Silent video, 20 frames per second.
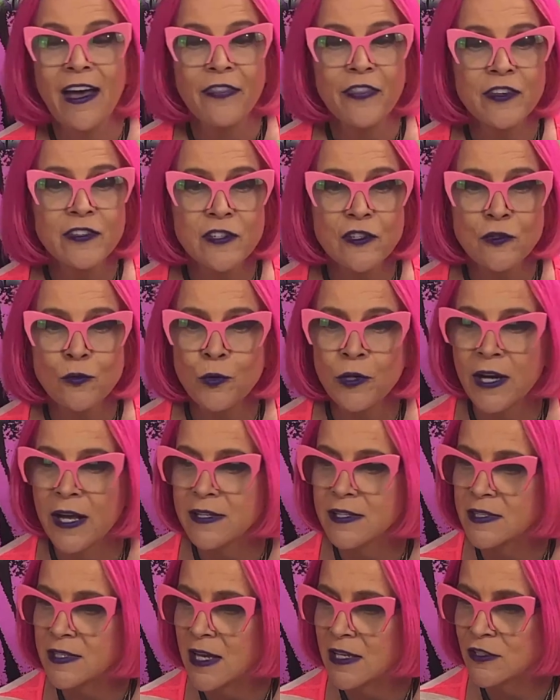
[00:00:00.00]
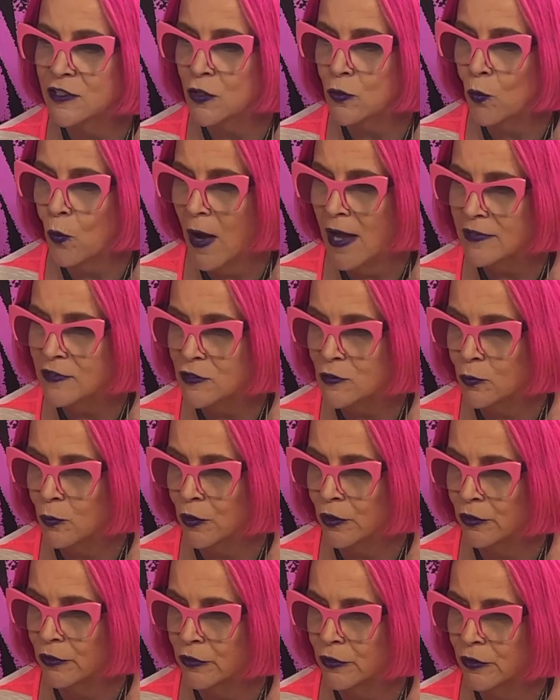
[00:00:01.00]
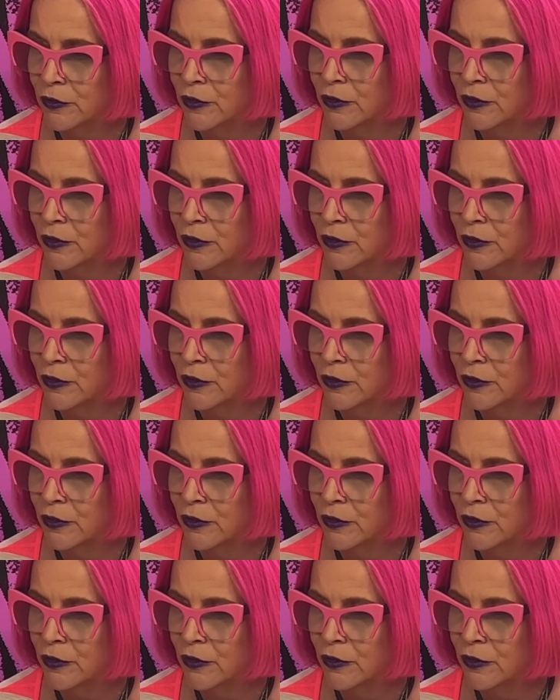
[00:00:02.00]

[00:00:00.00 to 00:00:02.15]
This is what I said to Westward.